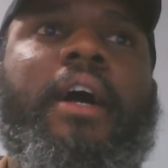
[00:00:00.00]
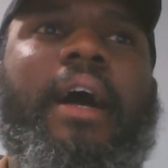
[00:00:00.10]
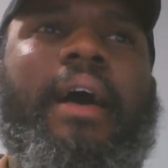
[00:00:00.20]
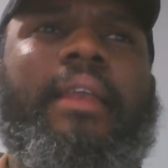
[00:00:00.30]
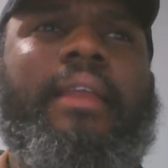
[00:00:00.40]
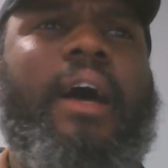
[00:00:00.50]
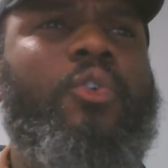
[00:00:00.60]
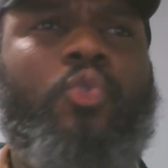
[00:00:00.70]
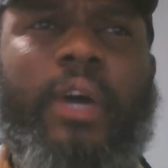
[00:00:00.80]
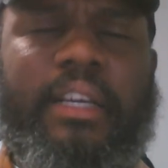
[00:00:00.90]
And how
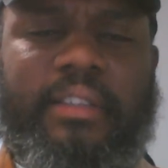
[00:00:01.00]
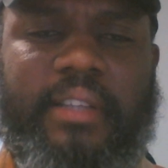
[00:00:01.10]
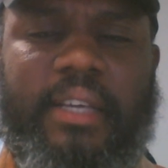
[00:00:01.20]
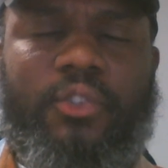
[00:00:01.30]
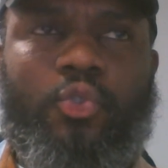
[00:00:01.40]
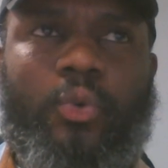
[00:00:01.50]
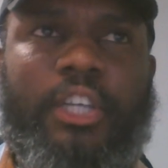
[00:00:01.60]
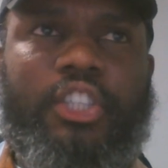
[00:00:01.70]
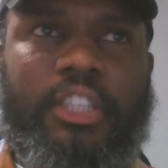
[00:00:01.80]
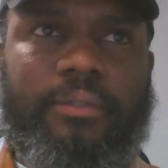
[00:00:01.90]
do I intend to
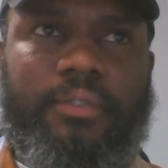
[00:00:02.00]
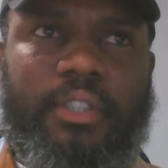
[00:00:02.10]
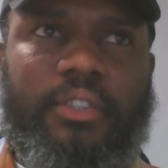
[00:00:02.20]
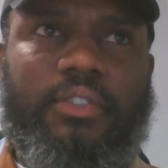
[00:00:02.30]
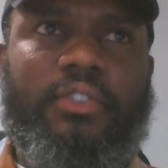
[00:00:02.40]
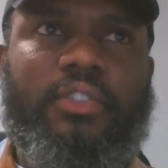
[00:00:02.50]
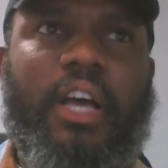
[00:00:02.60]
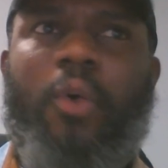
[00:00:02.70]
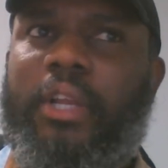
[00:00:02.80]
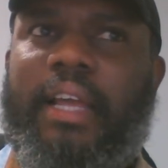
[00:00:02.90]
achieve this?
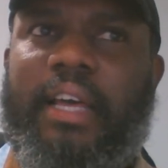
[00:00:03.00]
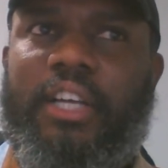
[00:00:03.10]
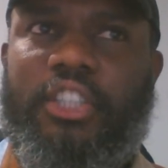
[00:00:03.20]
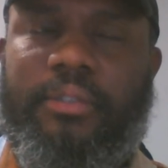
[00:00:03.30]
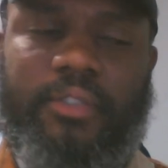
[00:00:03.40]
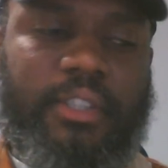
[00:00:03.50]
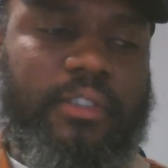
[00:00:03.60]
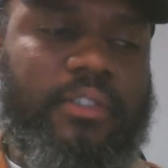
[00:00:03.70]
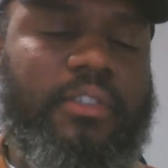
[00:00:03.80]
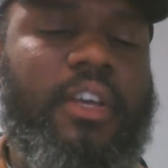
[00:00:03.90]
How will I achieve
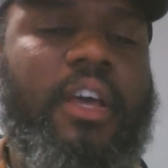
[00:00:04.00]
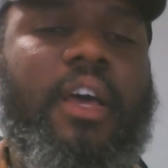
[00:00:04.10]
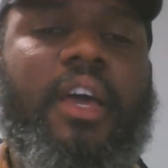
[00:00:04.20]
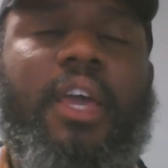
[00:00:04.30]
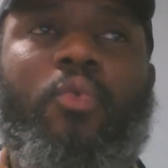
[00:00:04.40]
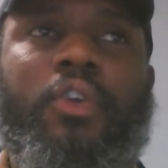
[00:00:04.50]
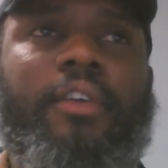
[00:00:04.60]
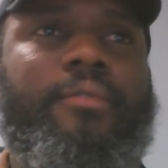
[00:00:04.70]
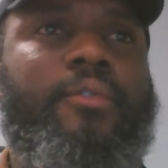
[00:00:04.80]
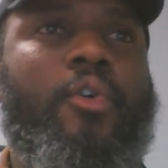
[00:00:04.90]
this? It would
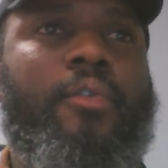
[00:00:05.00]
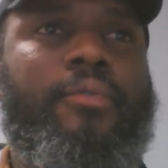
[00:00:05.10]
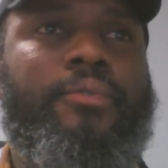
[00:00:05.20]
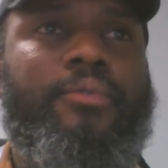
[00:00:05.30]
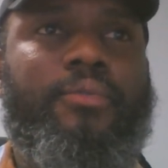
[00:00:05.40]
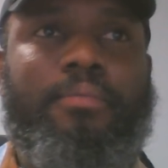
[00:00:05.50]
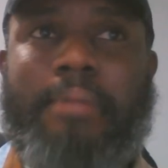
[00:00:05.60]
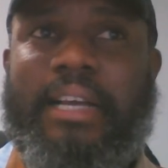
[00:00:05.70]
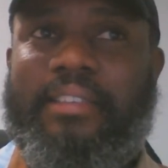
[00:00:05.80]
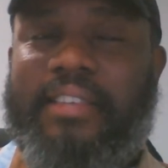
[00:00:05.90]
involve
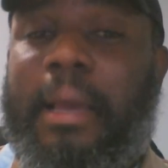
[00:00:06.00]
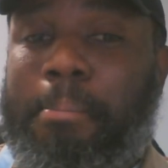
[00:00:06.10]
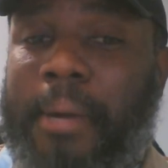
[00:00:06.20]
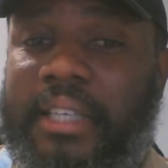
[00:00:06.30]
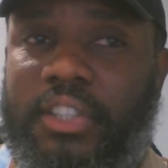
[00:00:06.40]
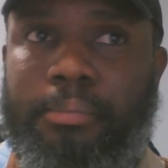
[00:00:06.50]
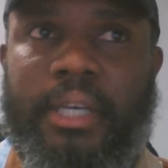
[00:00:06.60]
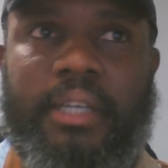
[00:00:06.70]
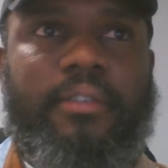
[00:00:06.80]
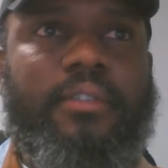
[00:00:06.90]
my time
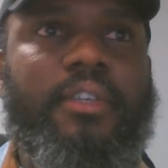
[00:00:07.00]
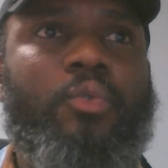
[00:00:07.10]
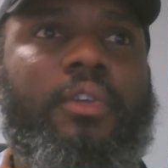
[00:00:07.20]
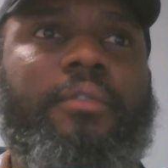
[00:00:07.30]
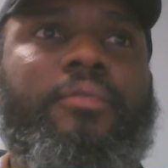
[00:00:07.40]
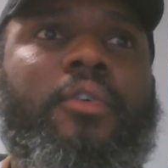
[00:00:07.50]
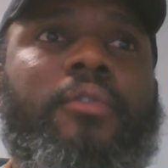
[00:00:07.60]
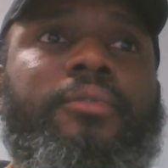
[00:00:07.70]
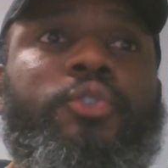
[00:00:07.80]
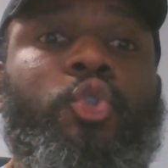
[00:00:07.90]
management, it will
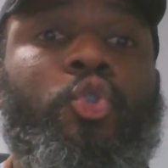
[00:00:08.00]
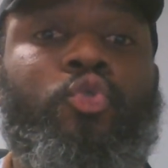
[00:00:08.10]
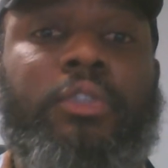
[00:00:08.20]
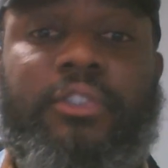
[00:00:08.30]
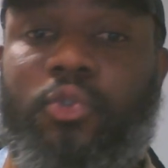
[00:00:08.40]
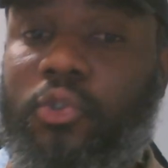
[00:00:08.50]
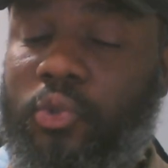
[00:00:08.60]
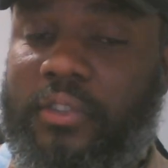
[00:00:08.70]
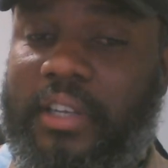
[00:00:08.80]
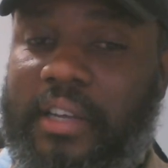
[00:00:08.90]
involve resource
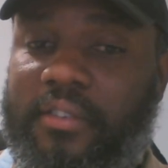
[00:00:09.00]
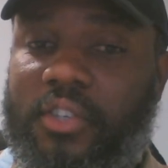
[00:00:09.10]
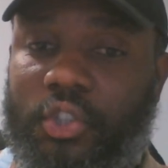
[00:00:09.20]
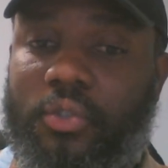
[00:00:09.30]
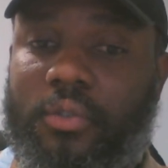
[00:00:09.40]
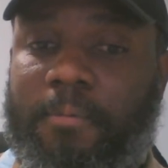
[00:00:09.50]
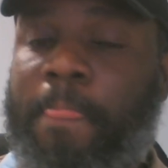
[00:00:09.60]
utilization.